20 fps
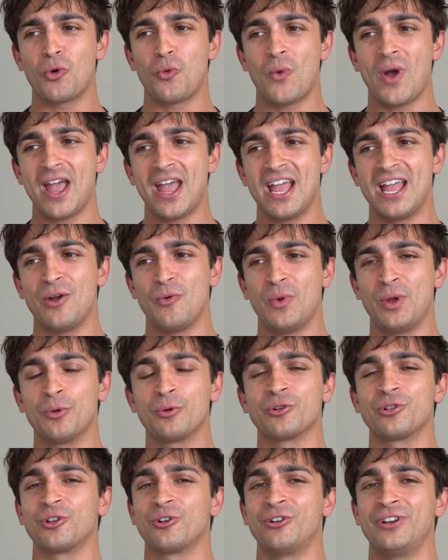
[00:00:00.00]
the way, we
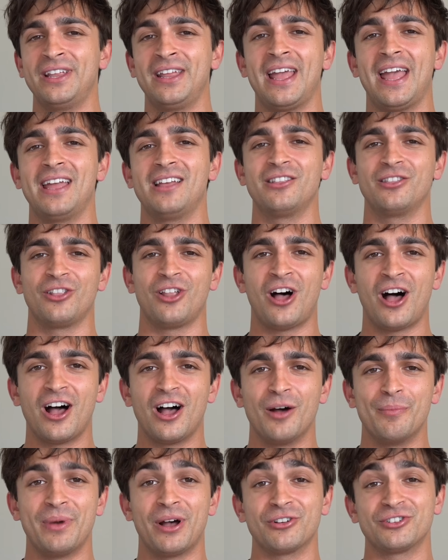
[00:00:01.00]
were learning a lot
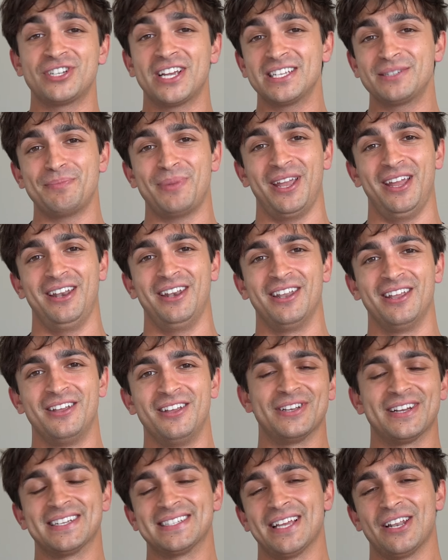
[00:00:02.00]
about chest pain.
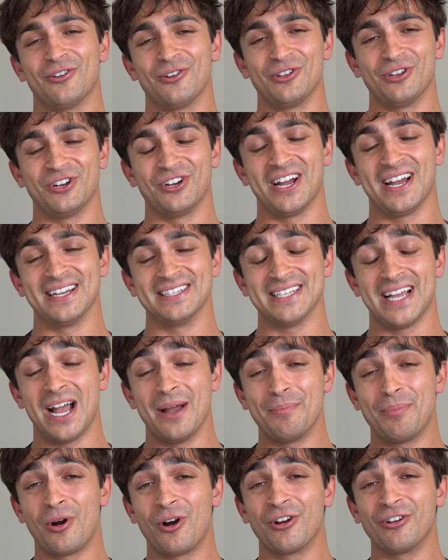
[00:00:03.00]
So like I said earlier, guys,
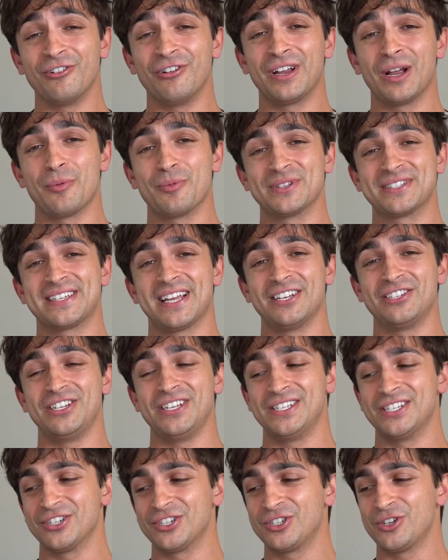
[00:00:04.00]
I'm partnering up with
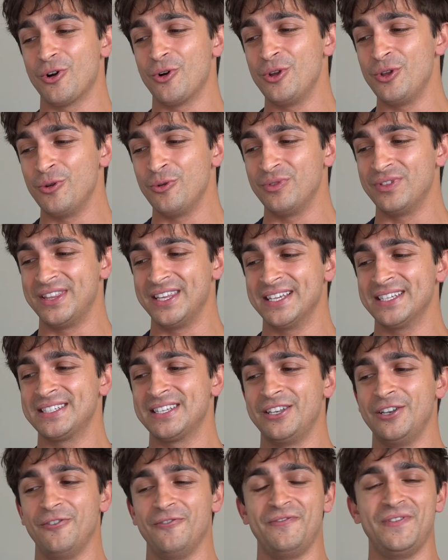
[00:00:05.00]
Sketchy to show you
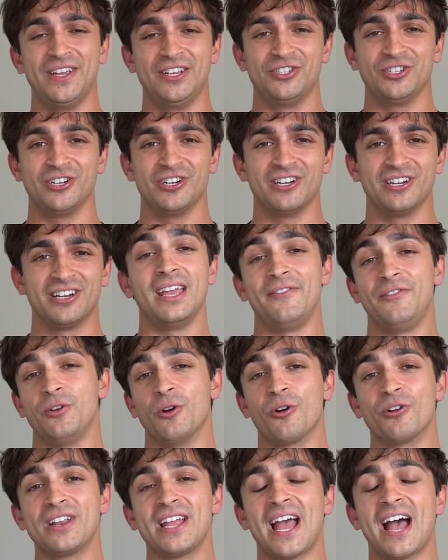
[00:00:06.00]
this new feature. If
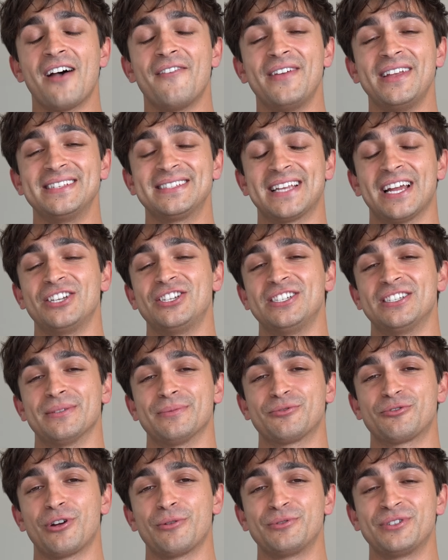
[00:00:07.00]
you already have a Sketchy
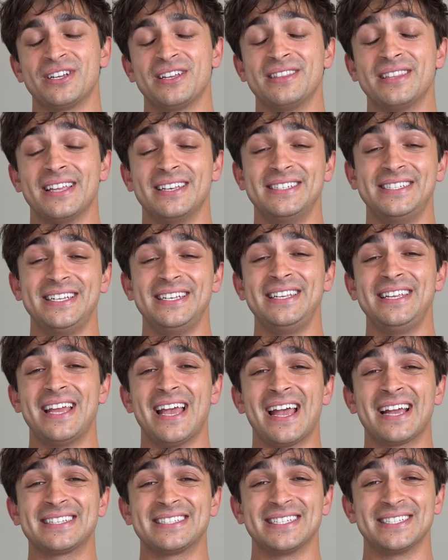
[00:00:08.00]
subscription, then
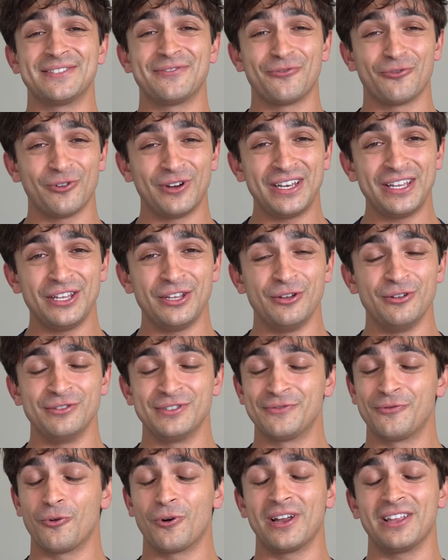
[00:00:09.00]
DDX is free to
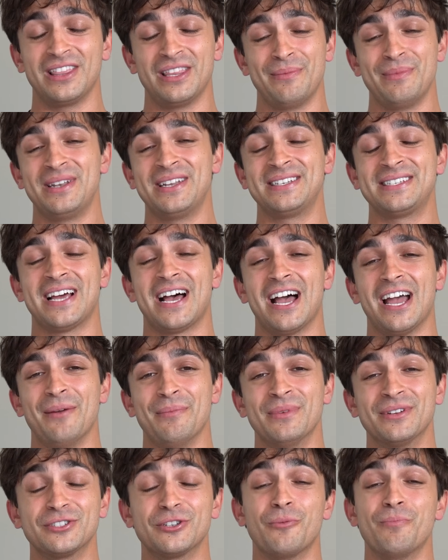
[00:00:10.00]
use for a limited
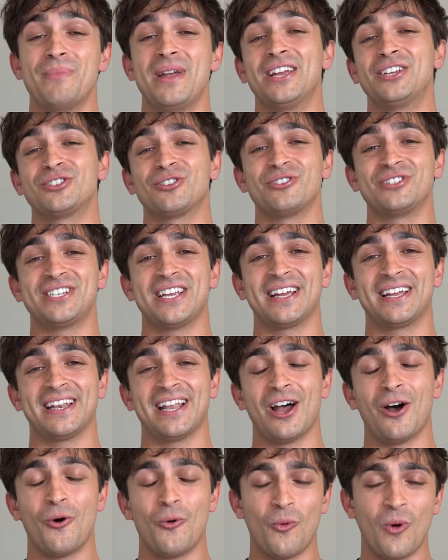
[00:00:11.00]
time, so make sure to check it
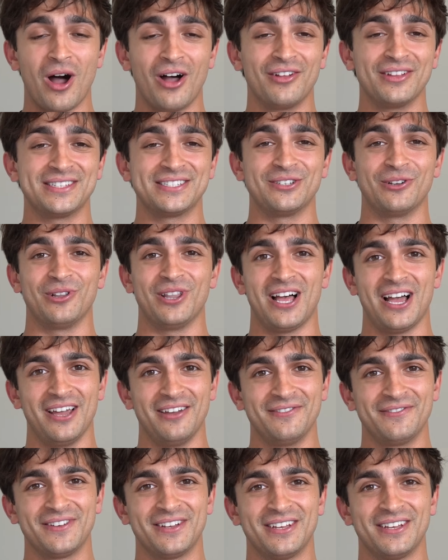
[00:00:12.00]
out while it's still live.